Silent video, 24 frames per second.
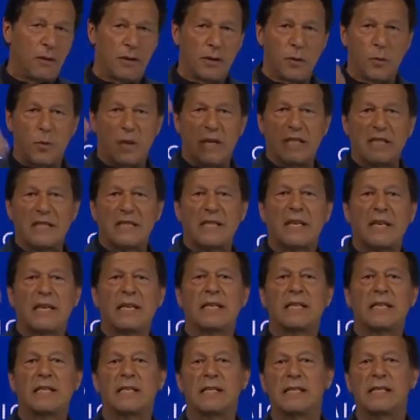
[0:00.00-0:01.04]
On the one
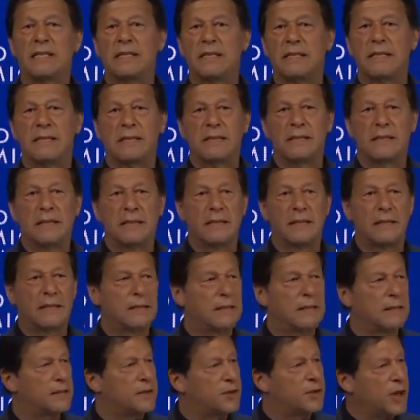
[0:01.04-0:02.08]
side is
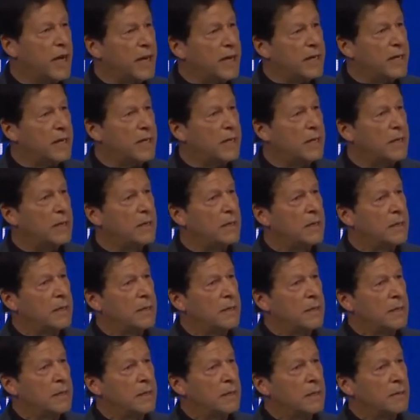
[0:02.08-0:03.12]
China,
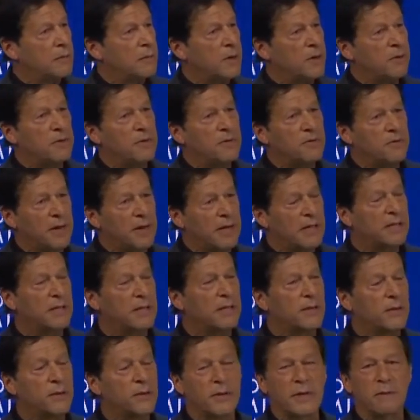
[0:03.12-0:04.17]
one of the
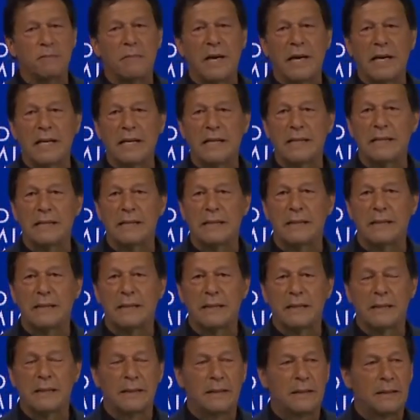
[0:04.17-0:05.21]
fastest growing
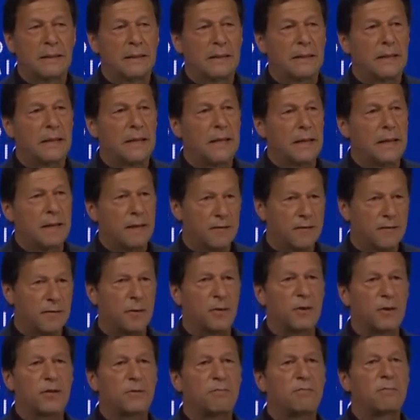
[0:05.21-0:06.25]
markets, and of
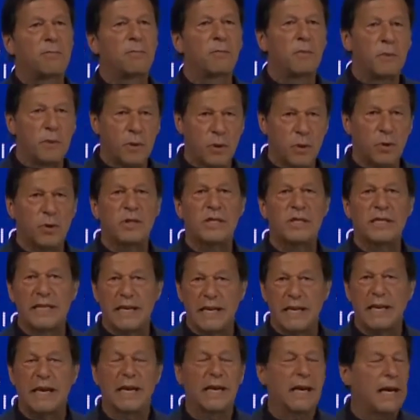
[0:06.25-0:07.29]
course,
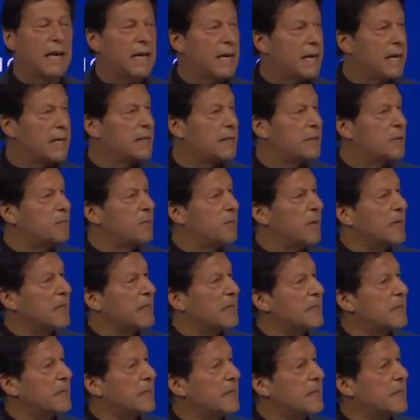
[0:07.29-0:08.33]
closely allied to
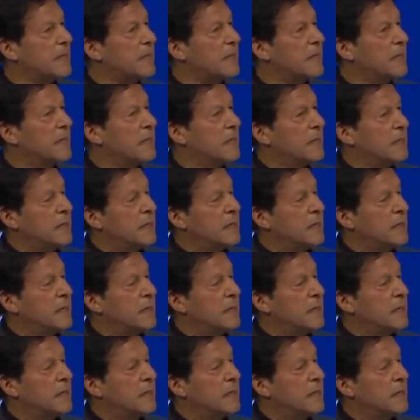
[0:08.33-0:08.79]
Pakistan.